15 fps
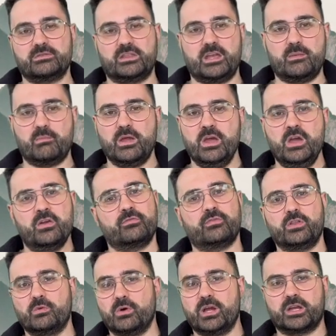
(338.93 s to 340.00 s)
them through the
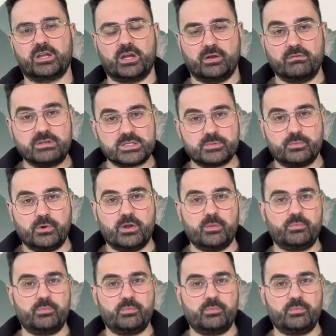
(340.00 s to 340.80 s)
work of the Holy Spirit,